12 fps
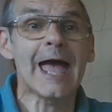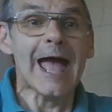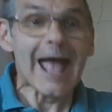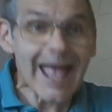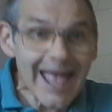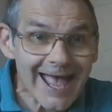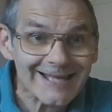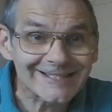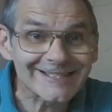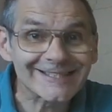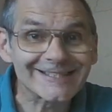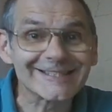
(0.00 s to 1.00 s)

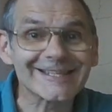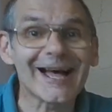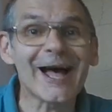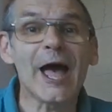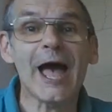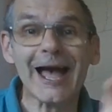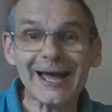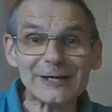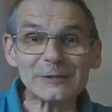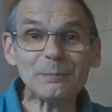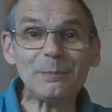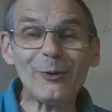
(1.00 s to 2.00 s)
Esther
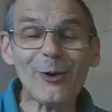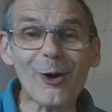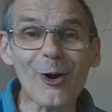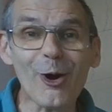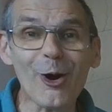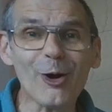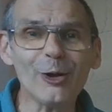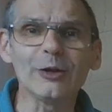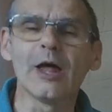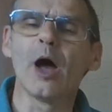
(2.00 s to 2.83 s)
and Paul.